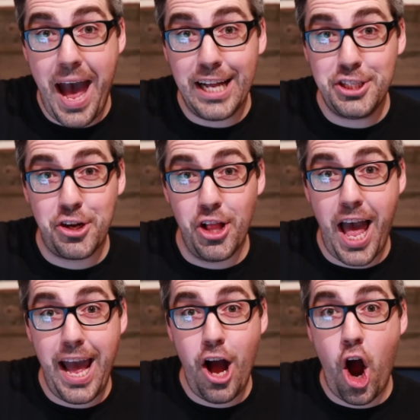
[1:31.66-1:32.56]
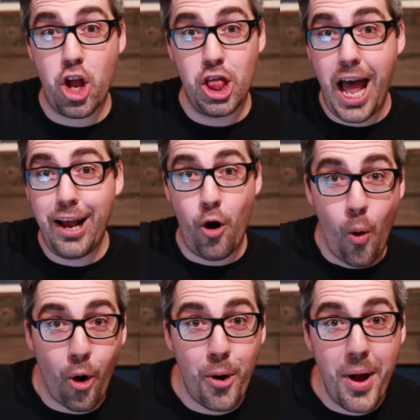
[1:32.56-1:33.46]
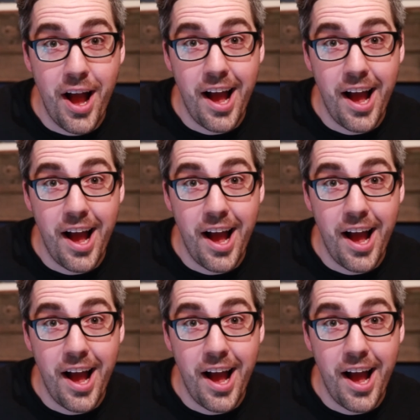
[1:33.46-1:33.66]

magical AR light orb.